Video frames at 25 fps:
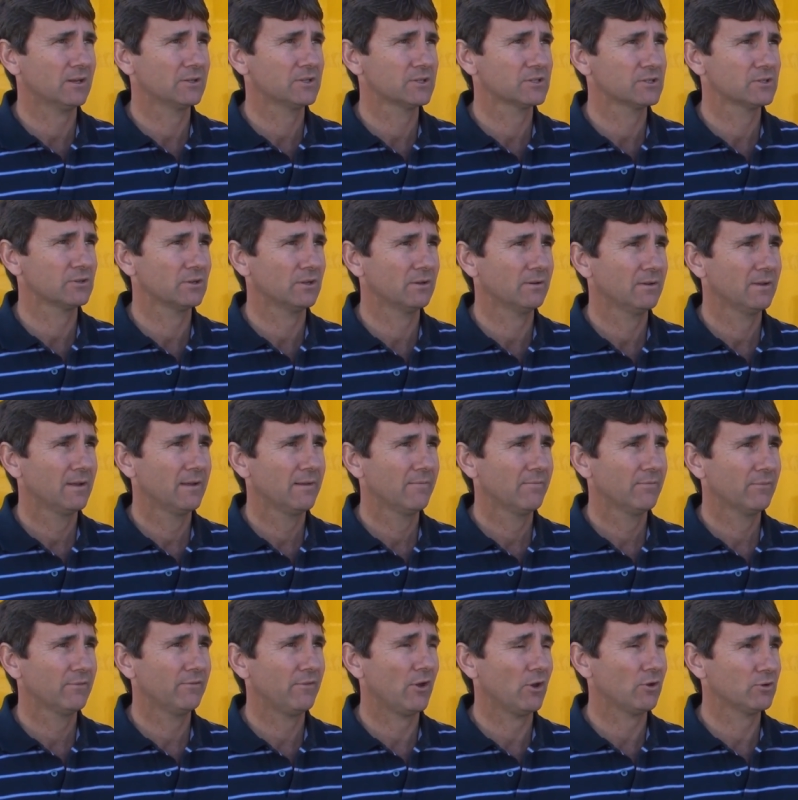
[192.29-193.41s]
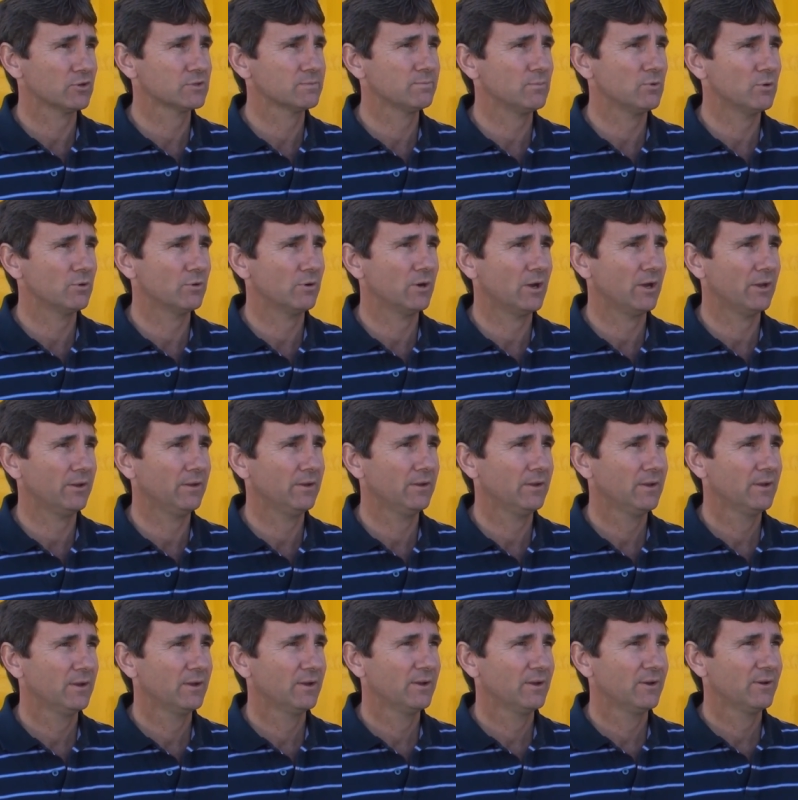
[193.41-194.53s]
I just sort of focus more on
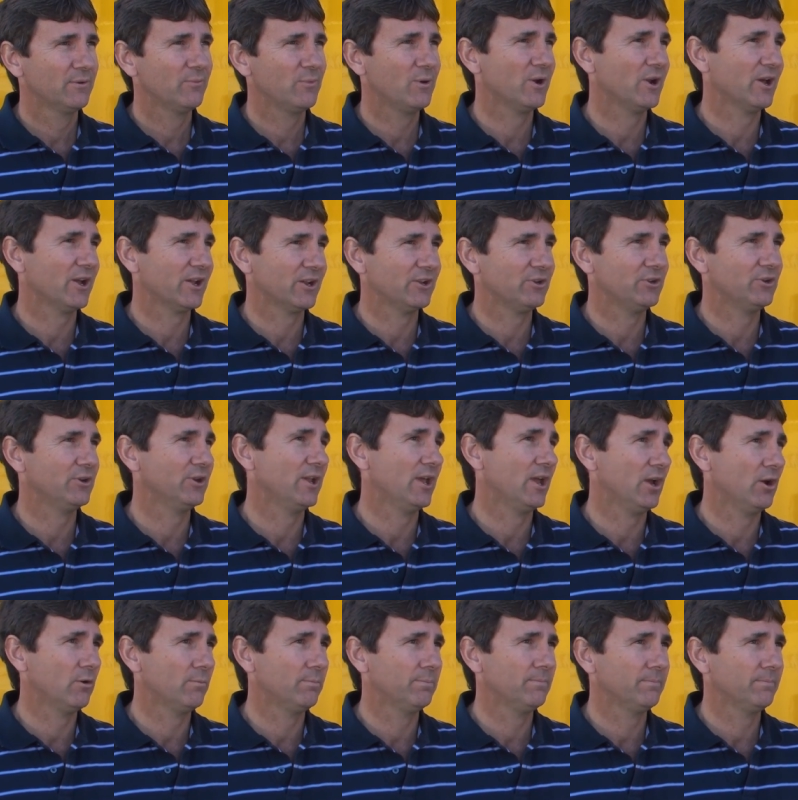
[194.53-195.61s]
what I can do to help.